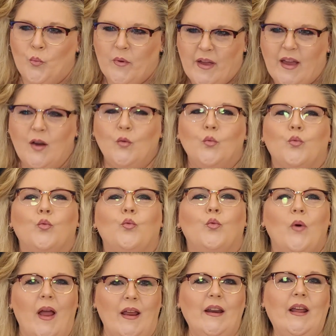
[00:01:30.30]
get
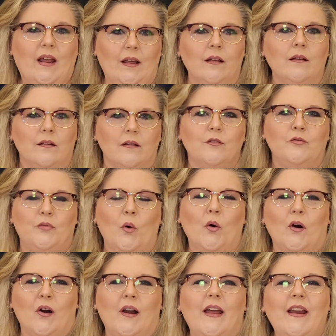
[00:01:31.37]
ready
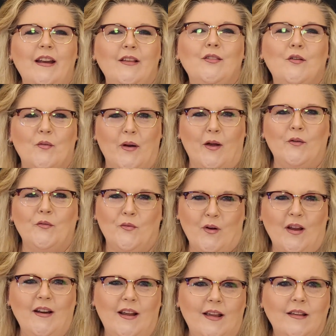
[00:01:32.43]
for hitting the ground
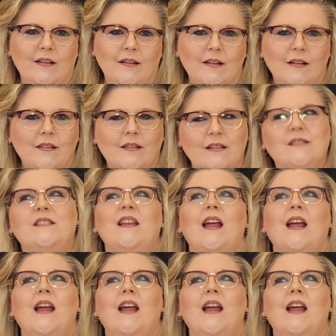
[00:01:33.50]
running this